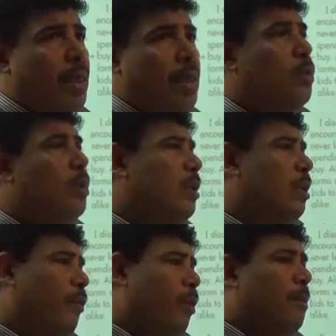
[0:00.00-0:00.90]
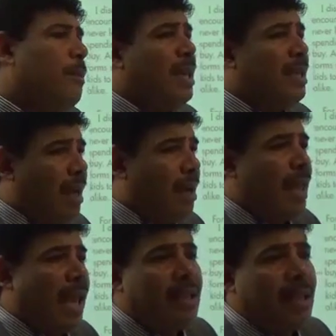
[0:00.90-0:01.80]
When they use uniforms,
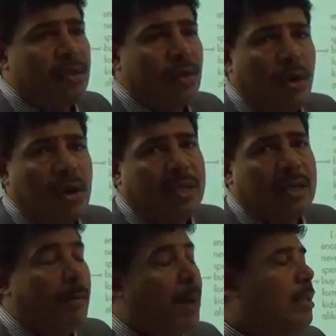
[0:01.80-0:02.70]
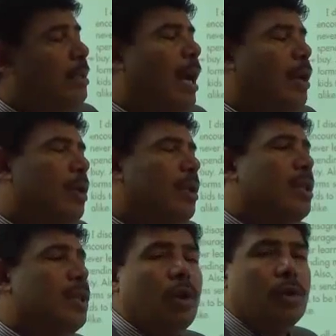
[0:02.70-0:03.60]
they are saying that all kids are, but
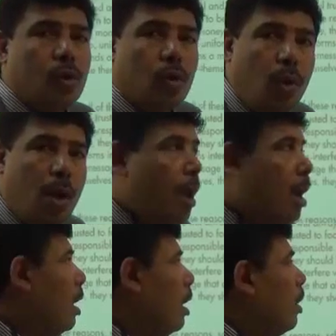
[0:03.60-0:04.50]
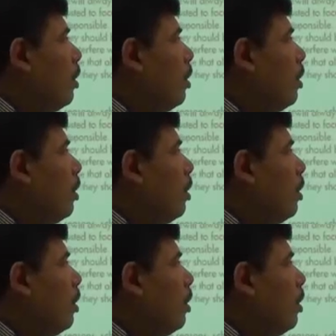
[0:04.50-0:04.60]
actually this is not true.